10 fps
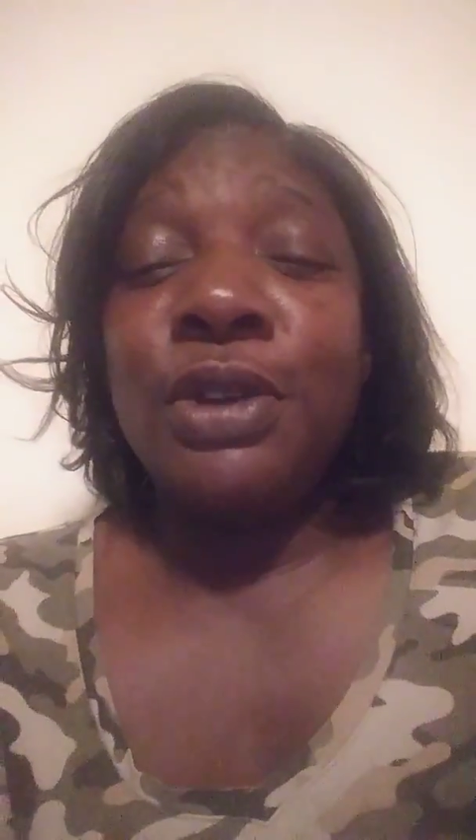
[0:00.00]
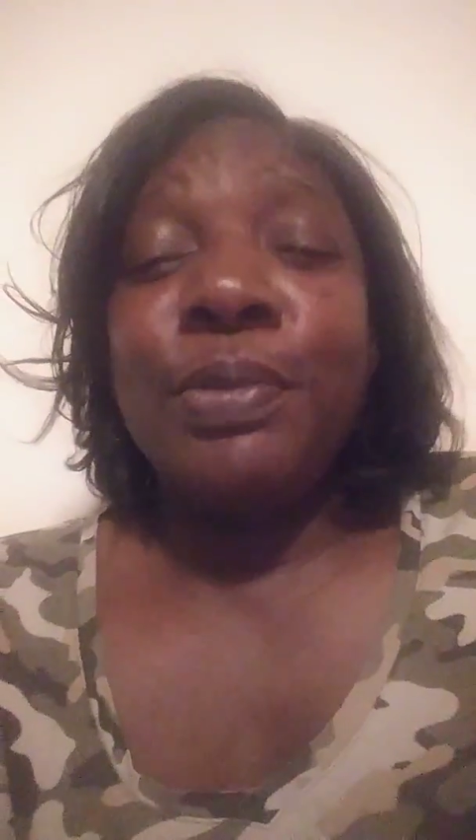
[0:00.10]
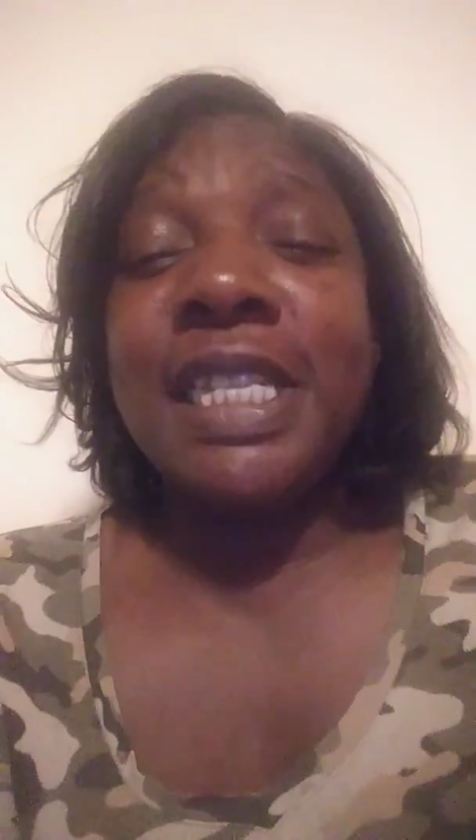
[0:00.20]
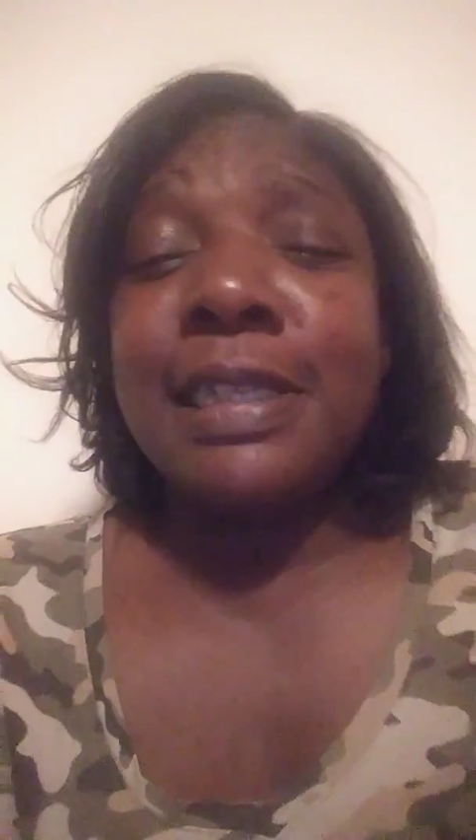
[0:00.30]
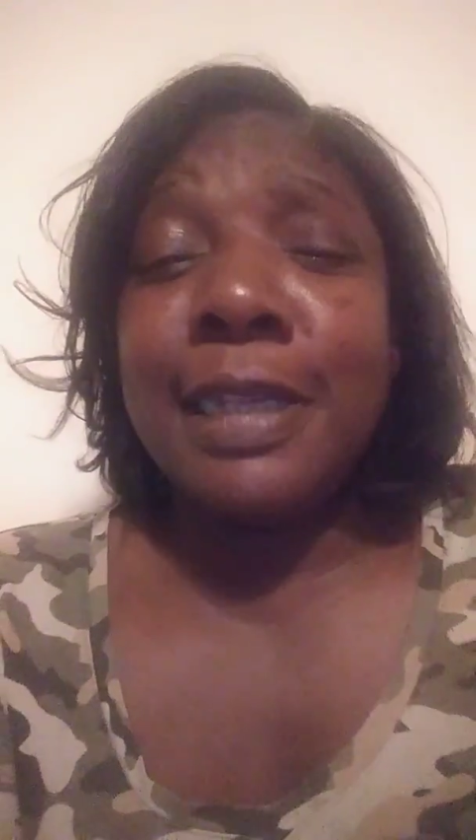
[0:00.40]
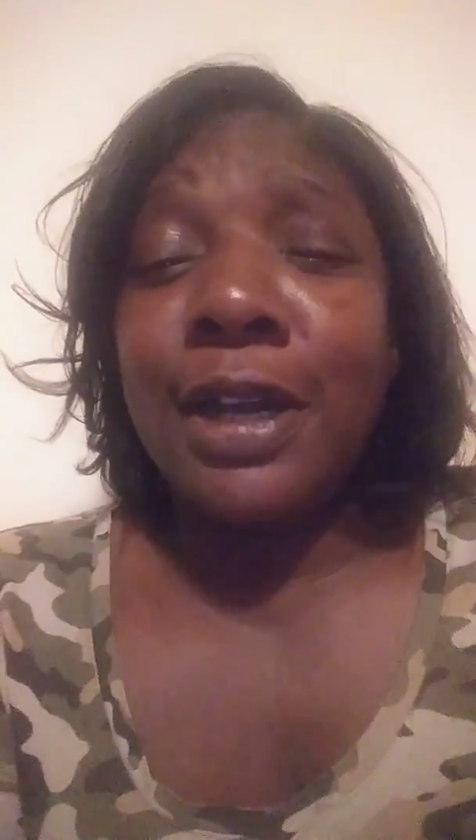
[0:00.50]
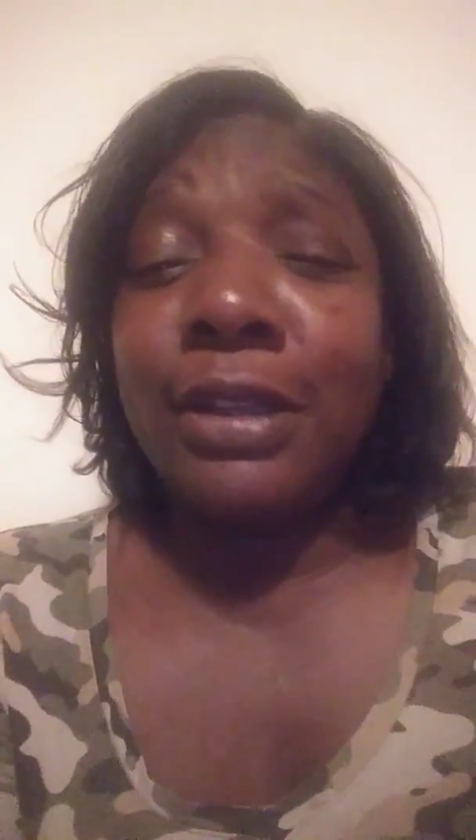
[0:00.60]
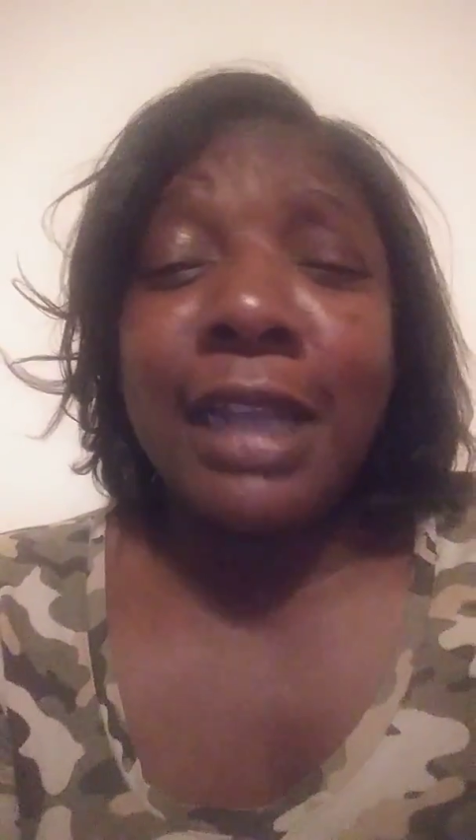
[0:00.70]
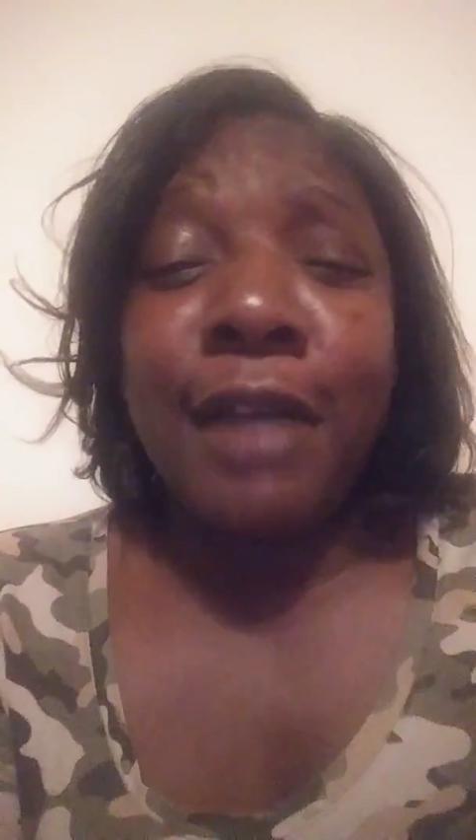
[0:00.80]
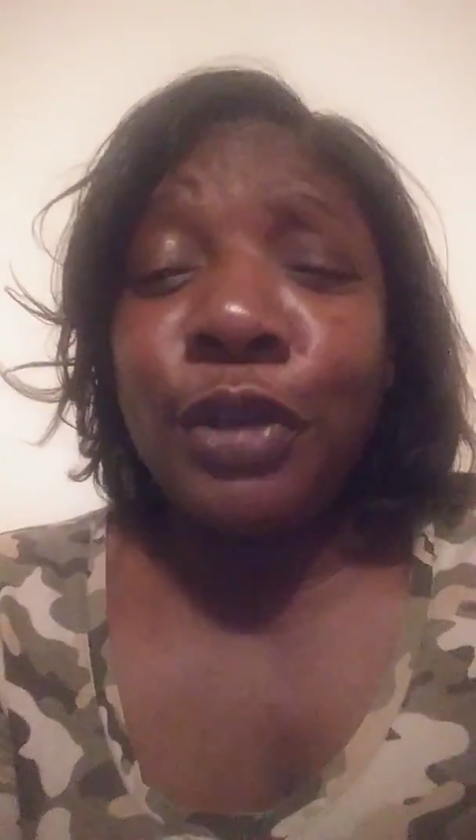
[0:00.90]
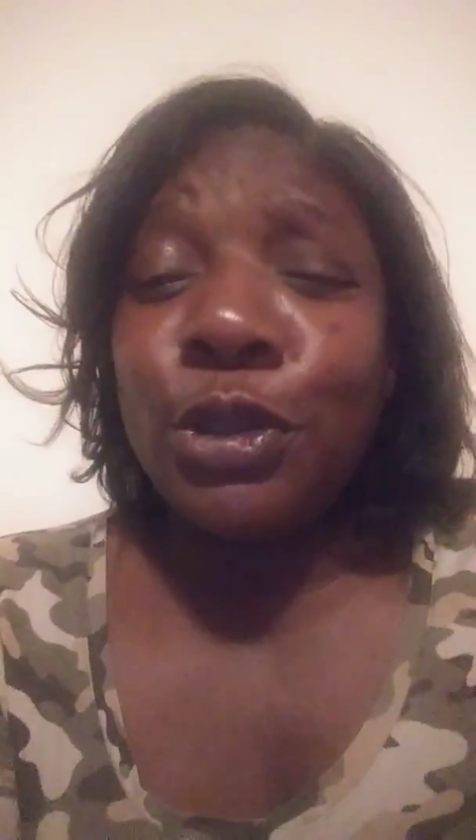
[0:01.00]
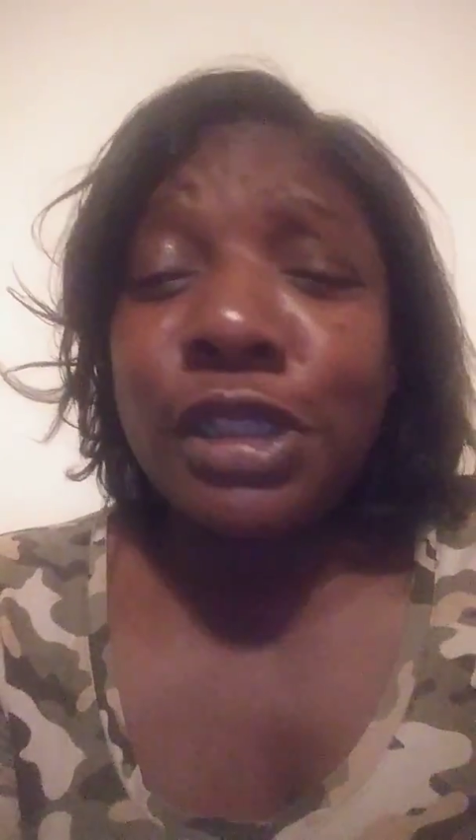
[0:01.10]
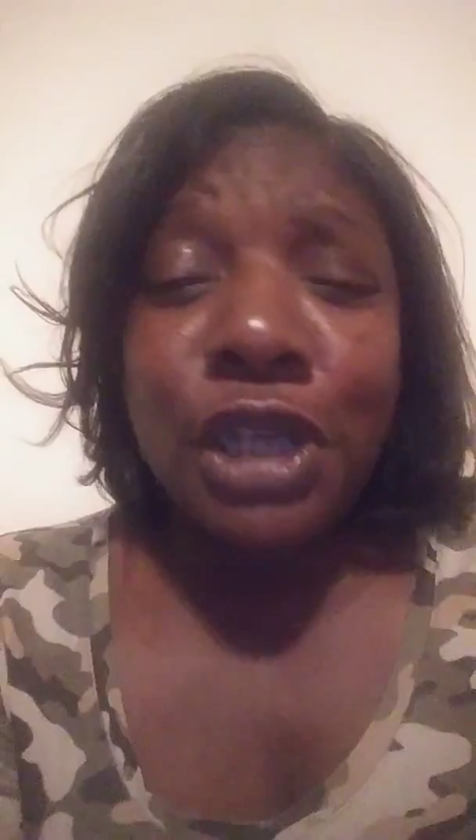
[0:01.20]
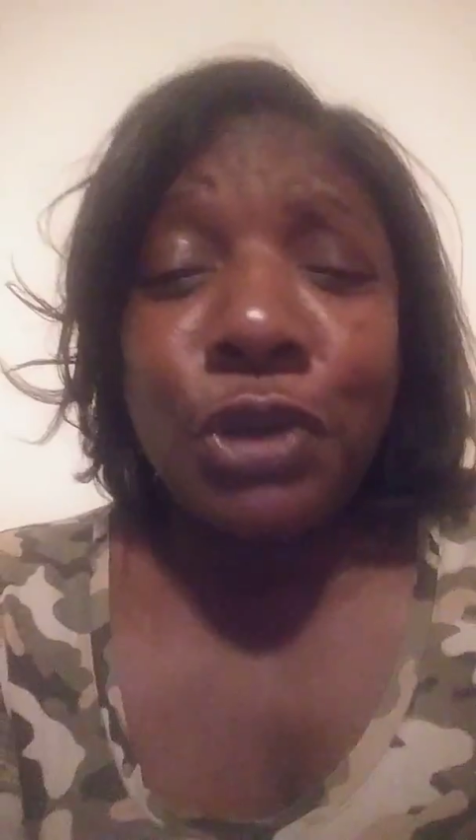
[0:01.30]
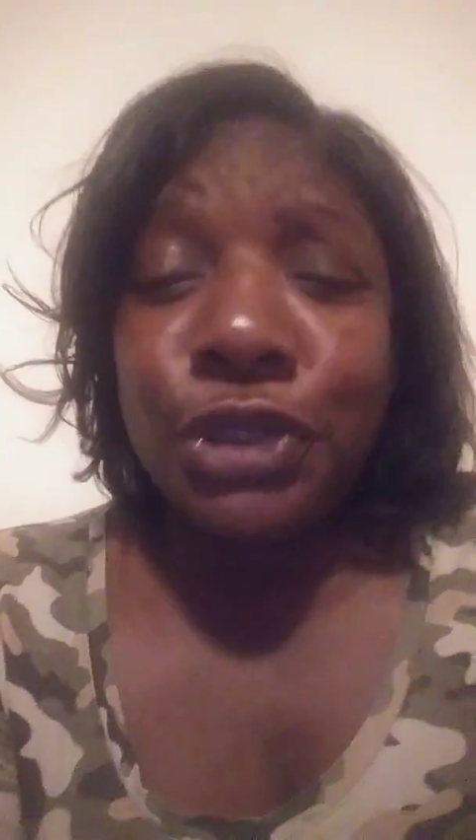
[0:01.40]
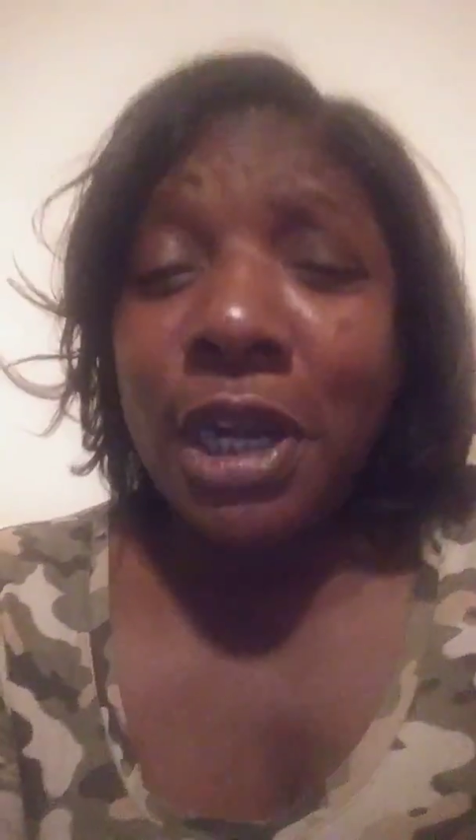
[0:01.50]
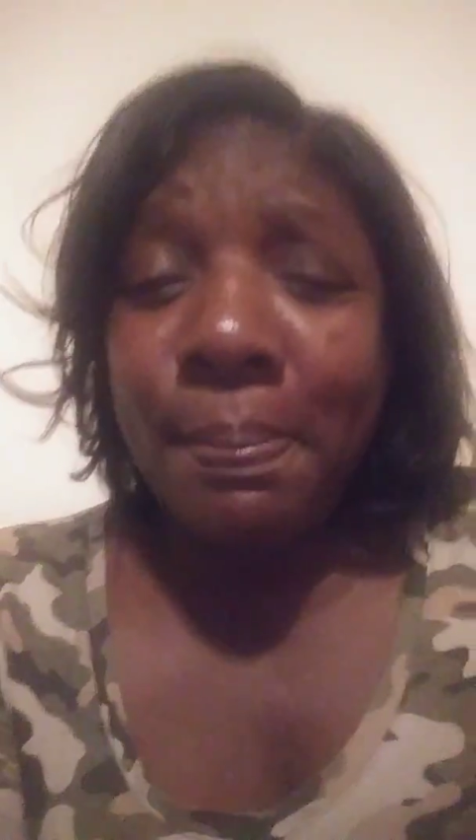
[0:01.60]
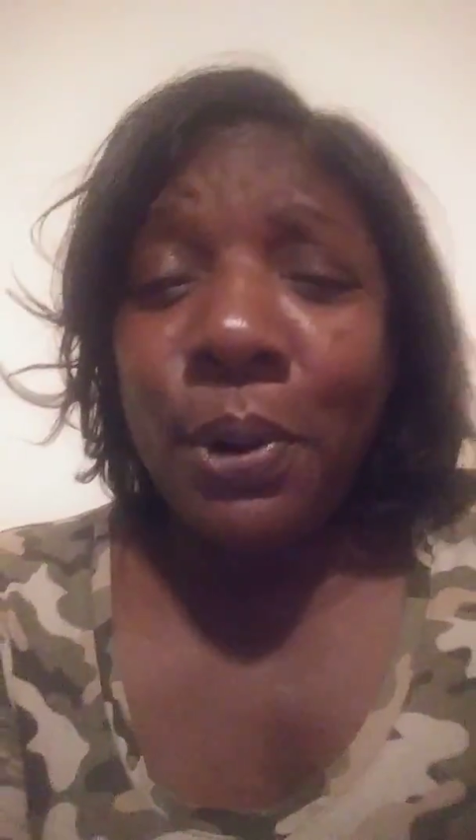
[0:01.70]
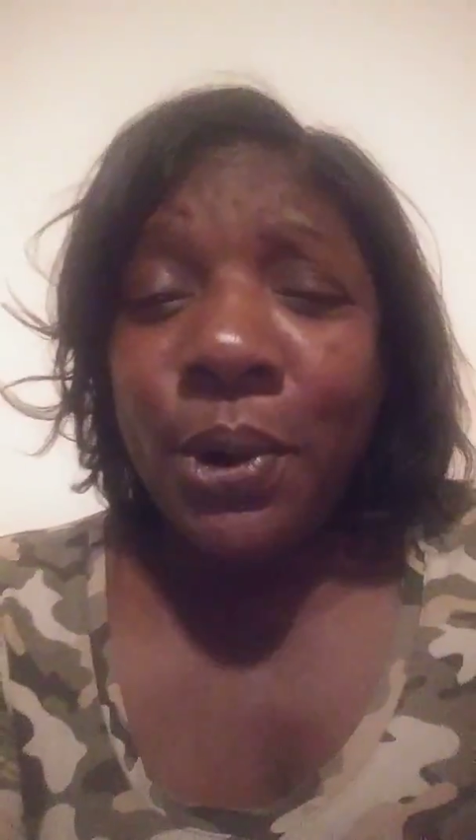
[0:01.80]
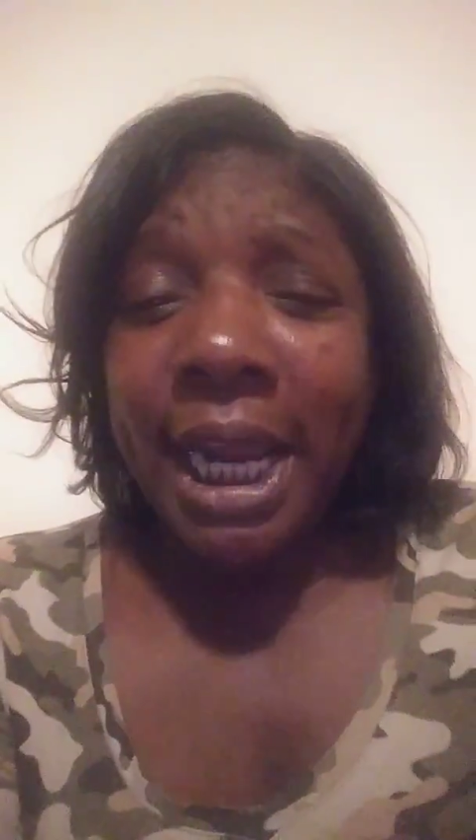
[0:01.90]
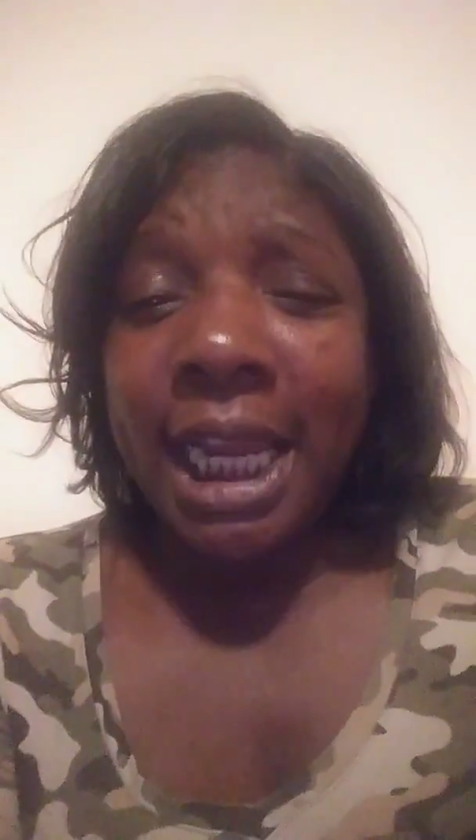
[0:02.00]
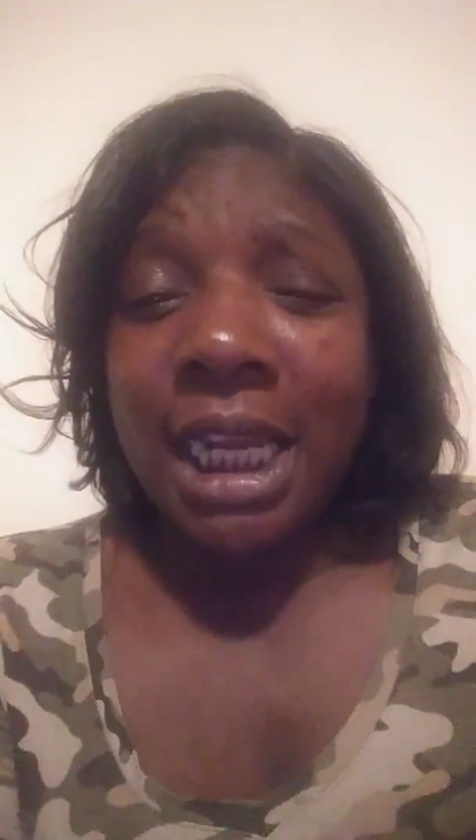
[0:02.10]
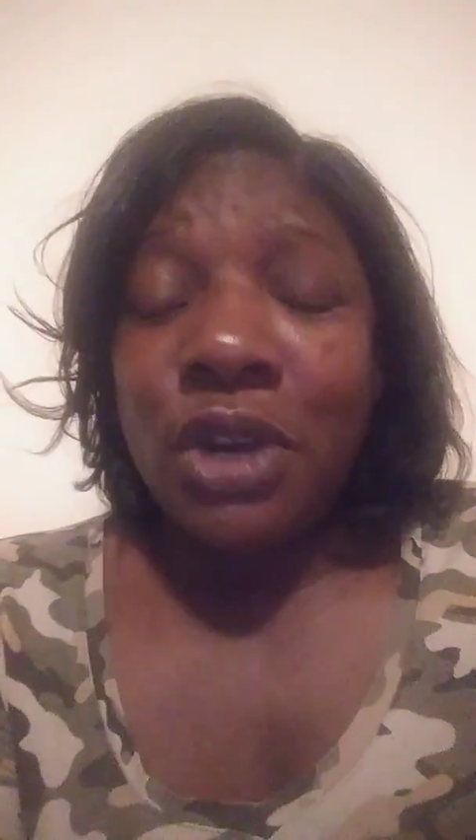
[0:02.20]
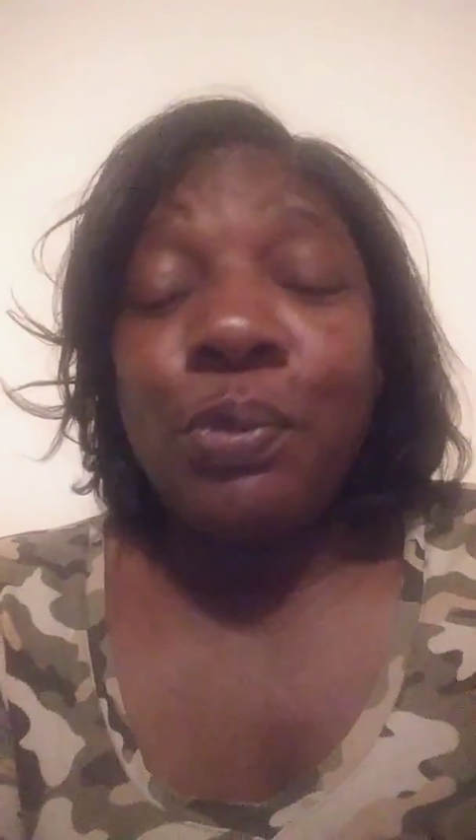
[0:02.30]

We still love you, Soulja Boy.